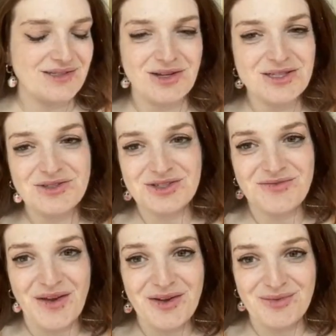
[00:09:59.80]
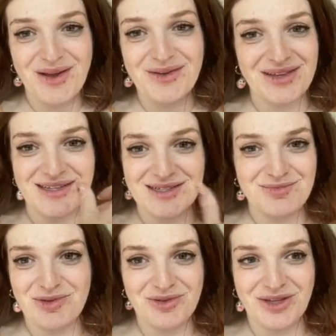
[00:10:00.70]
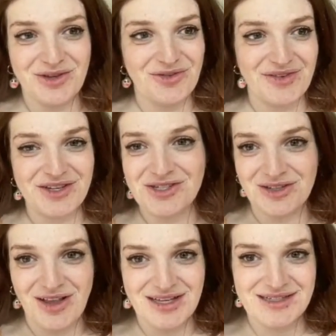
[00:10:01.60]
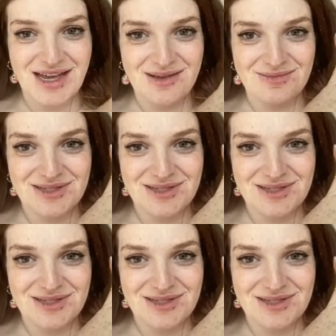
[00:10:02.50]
just very rare that it is purely your vision. A lot of times,